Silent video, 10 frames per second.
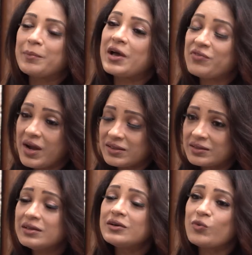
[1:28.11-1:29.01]
My
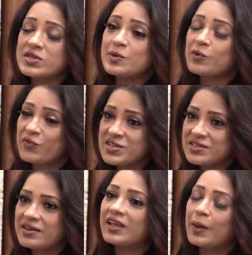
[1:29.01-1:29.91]
father was a
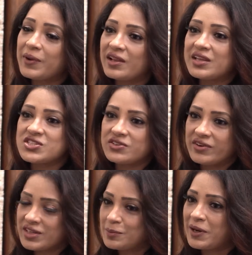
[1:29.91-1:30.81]
professor in chemical
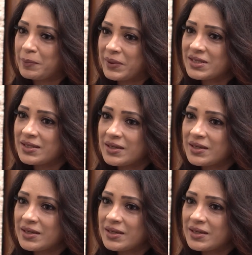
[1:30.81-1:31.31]
engineering department.